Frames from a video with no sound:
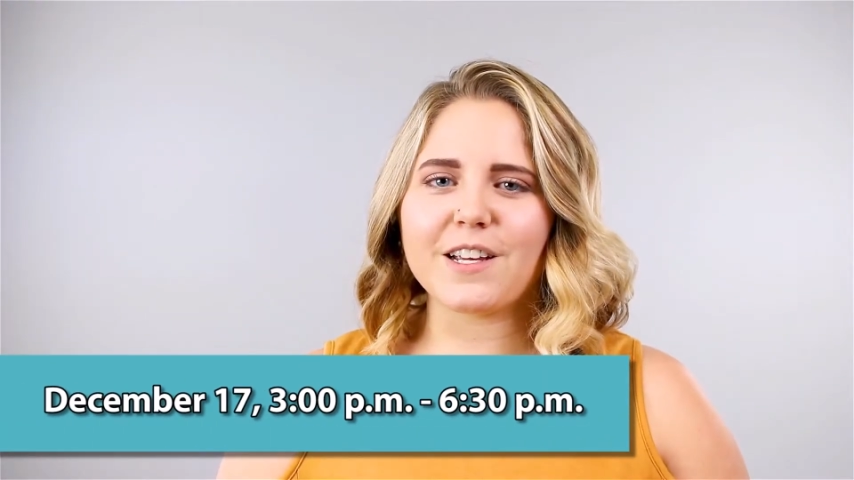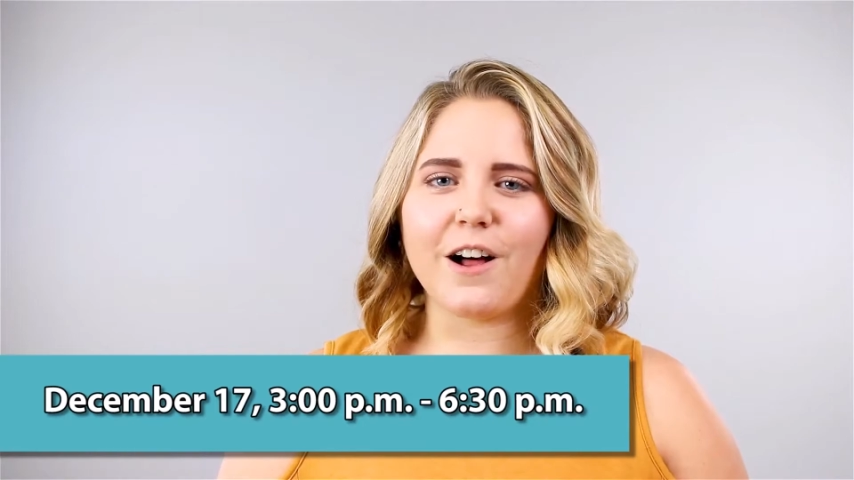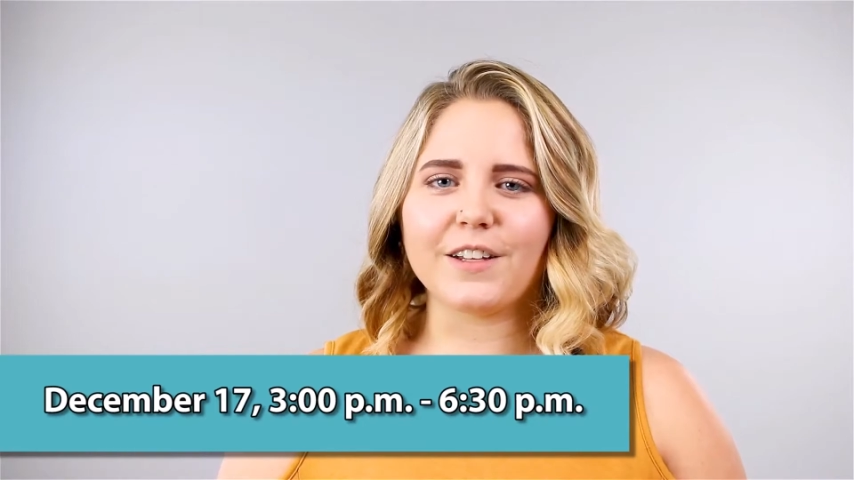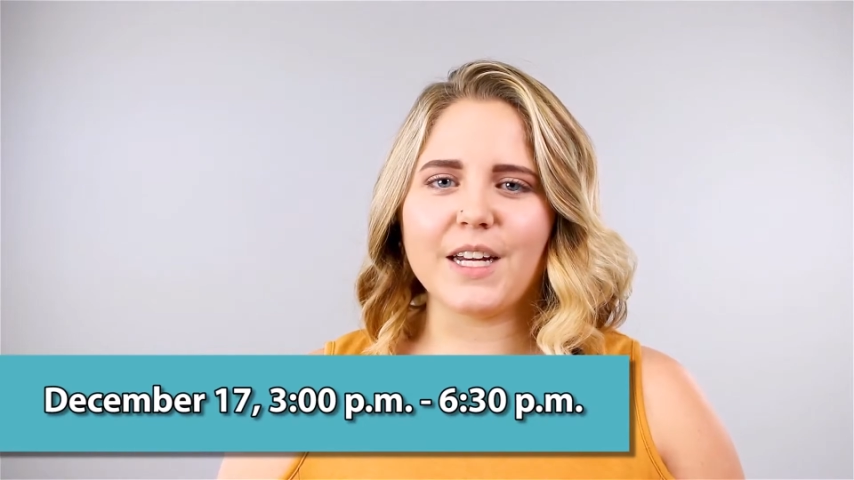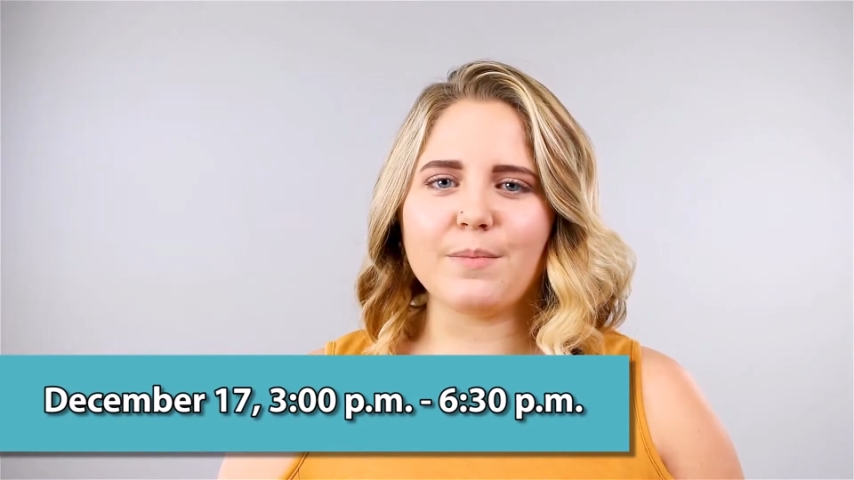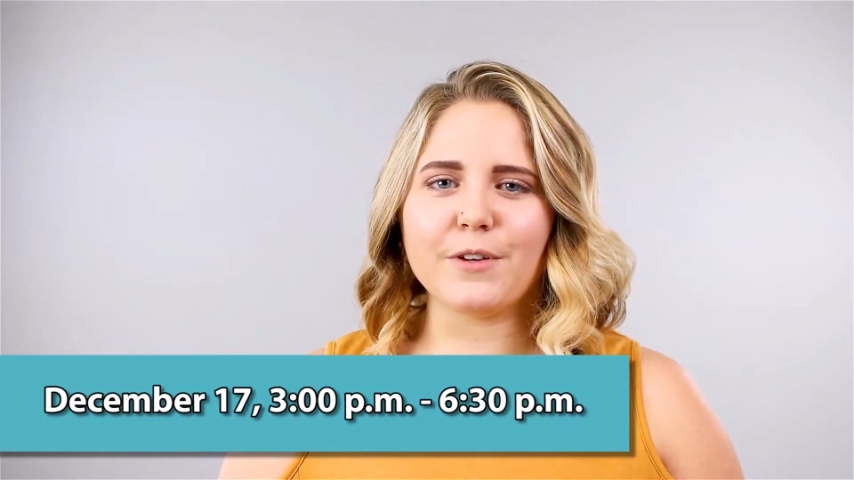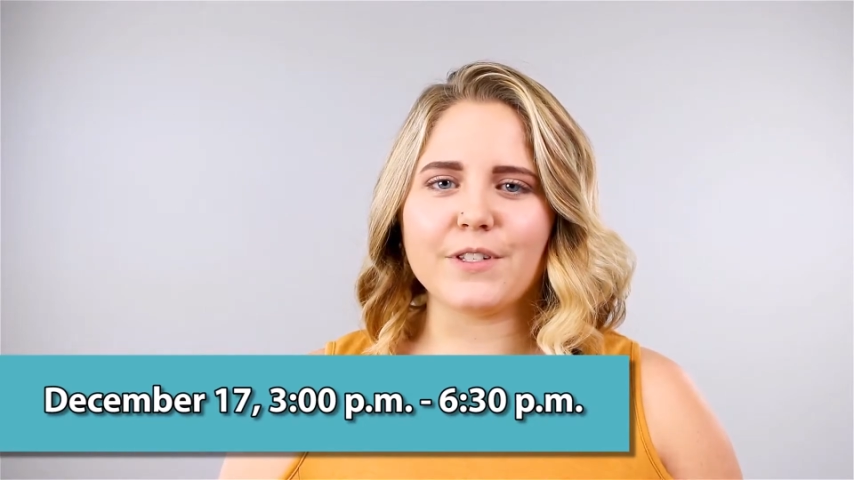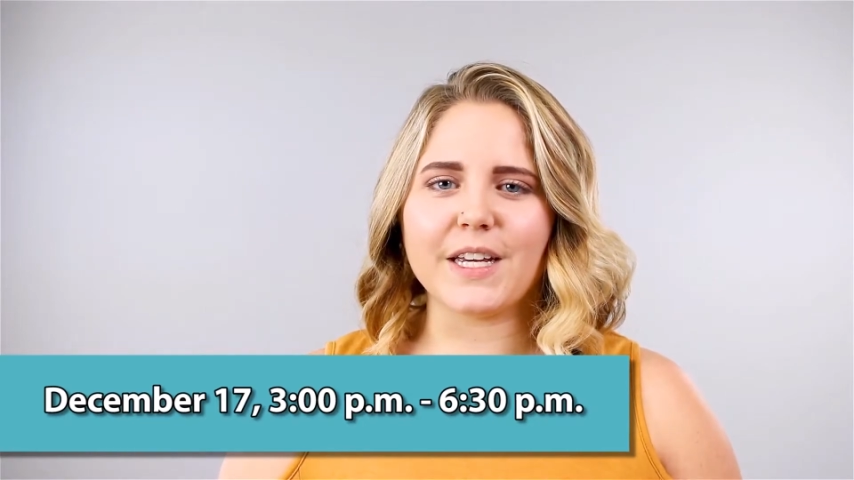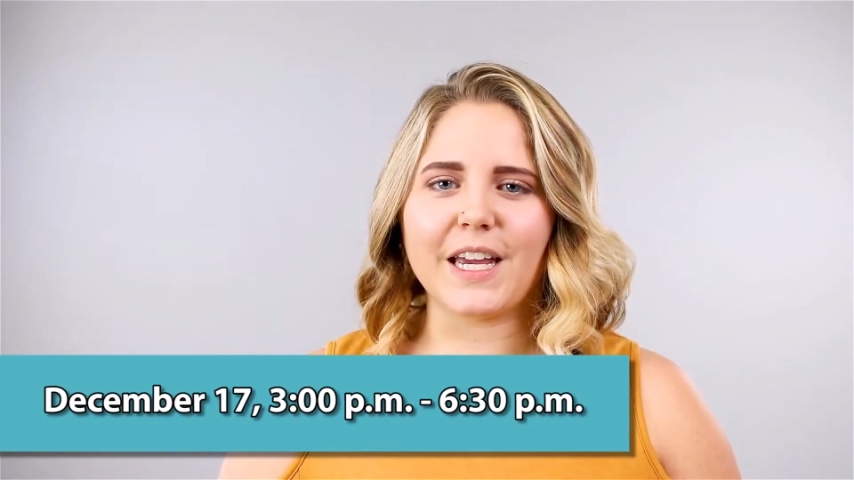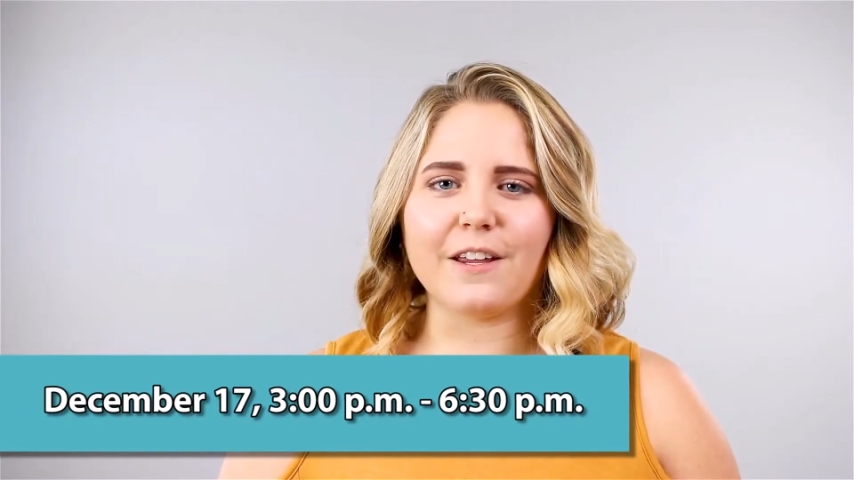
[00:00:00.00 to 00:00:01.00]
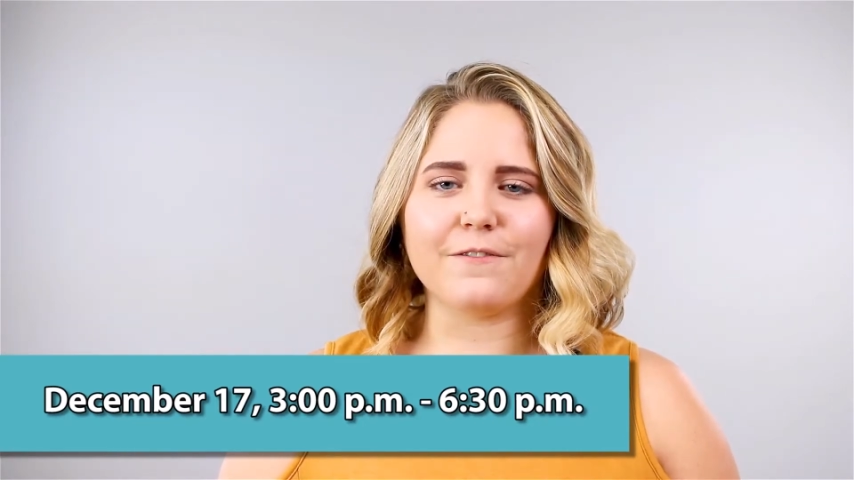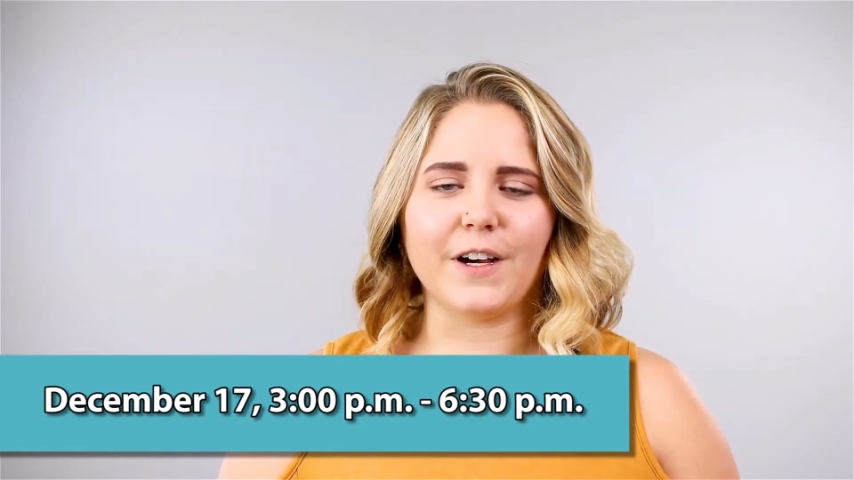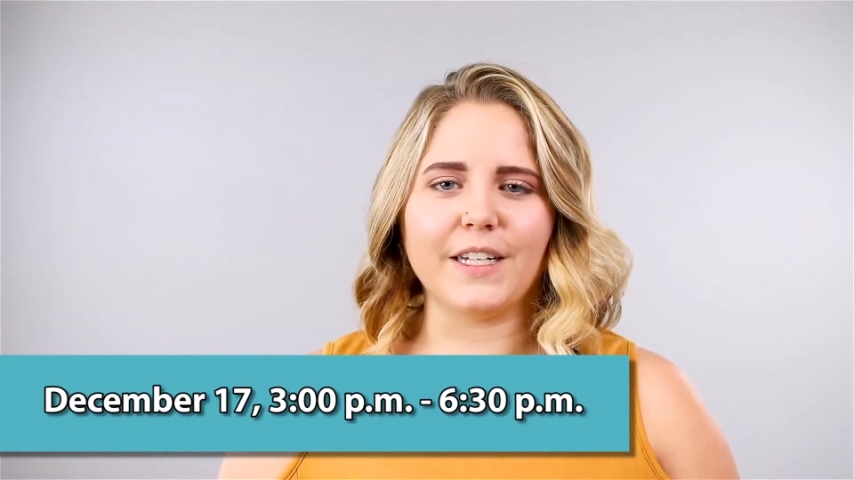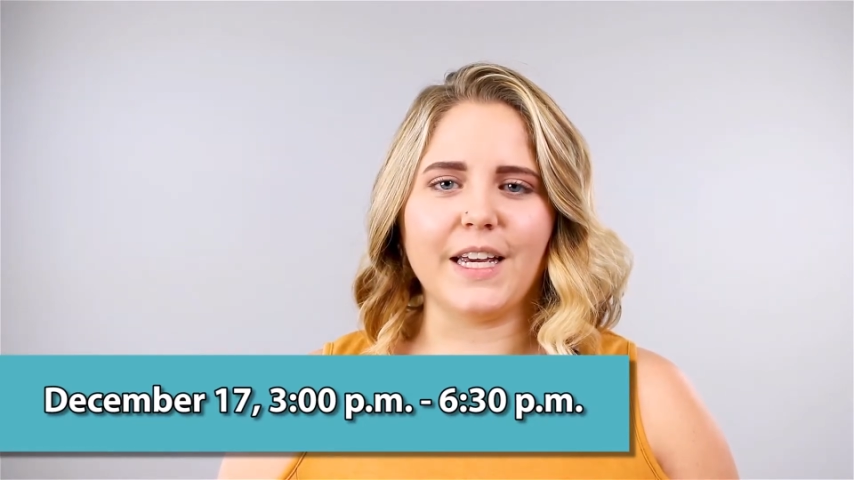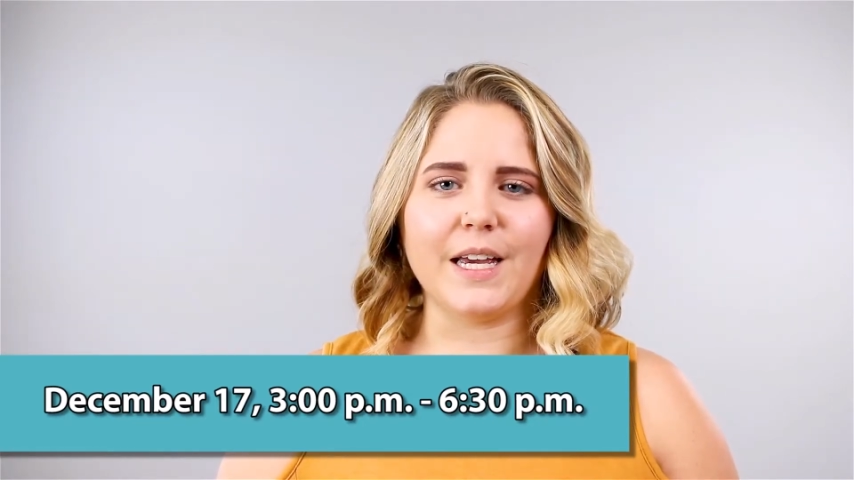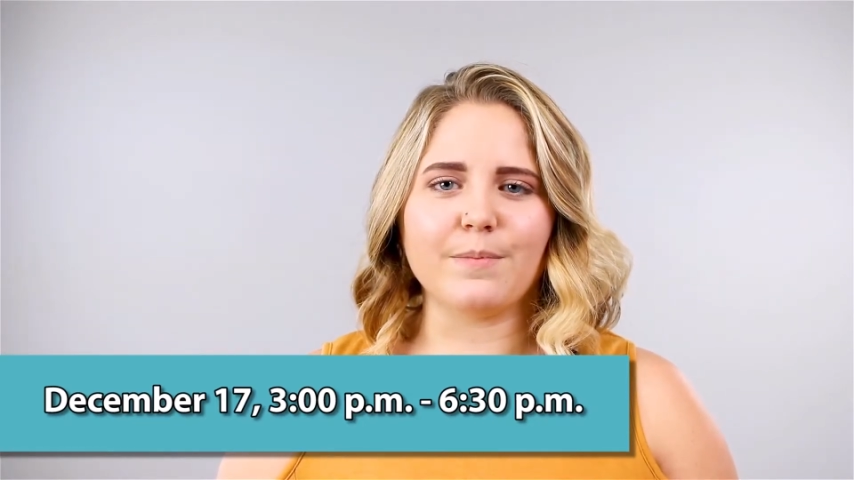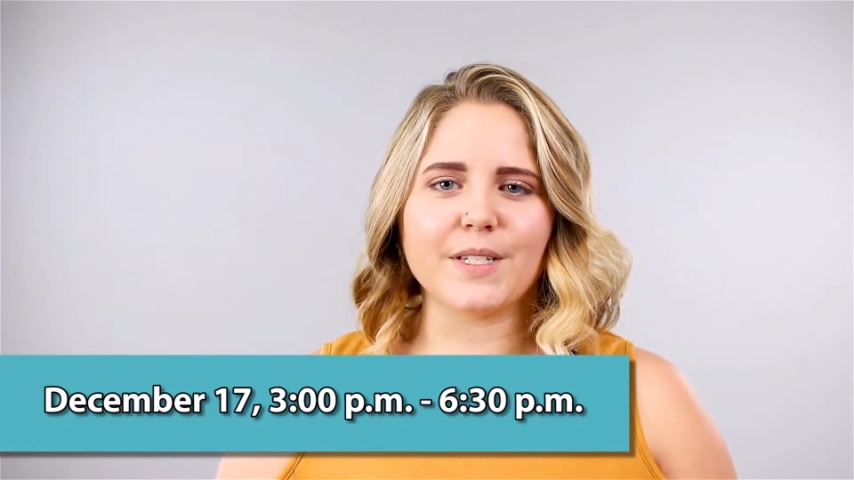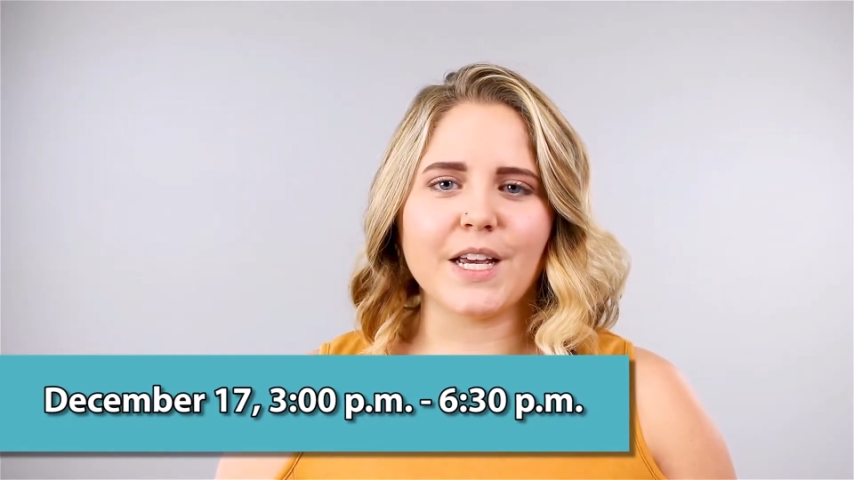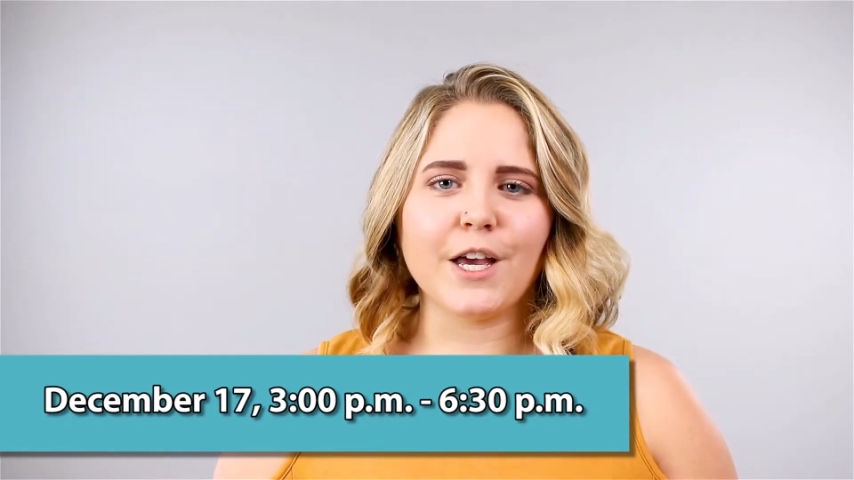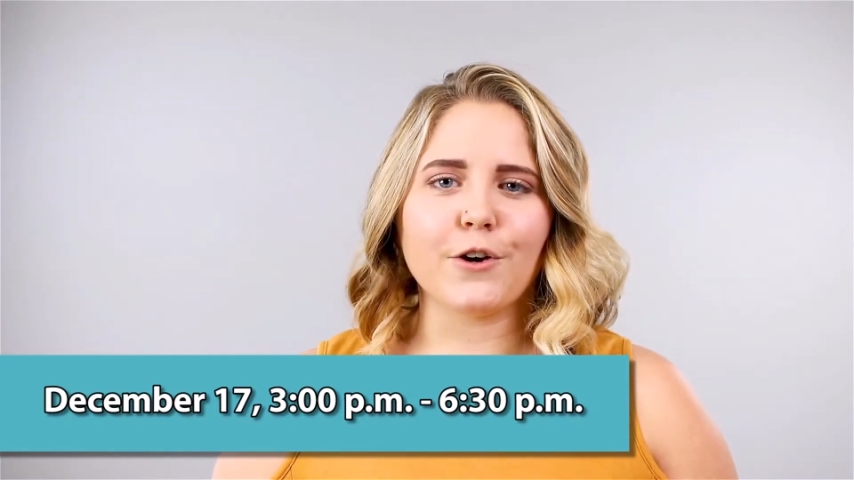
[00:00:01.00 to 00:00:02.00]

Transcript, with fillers: holiday music, and fun games.